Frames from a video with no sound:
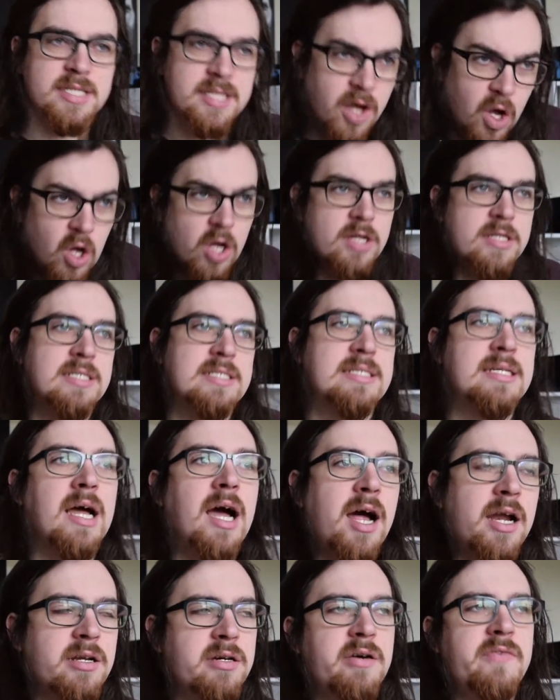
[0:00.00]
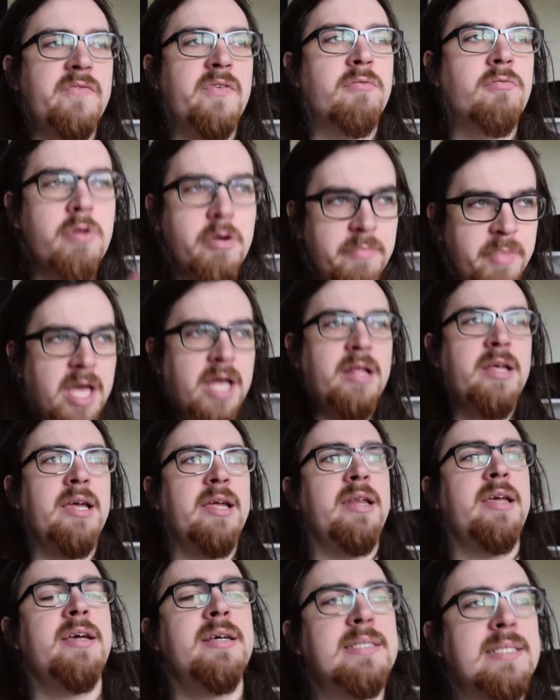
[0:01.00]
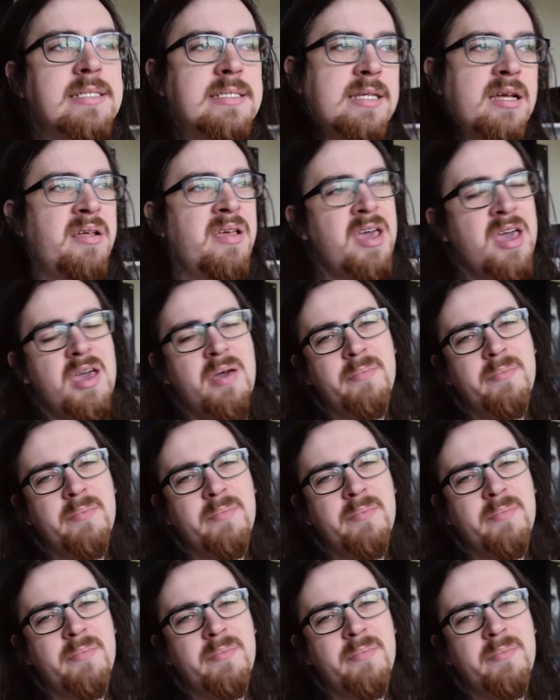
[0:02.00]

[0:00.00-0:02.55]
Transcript: oh, the start of a rebellion, here's the stuff,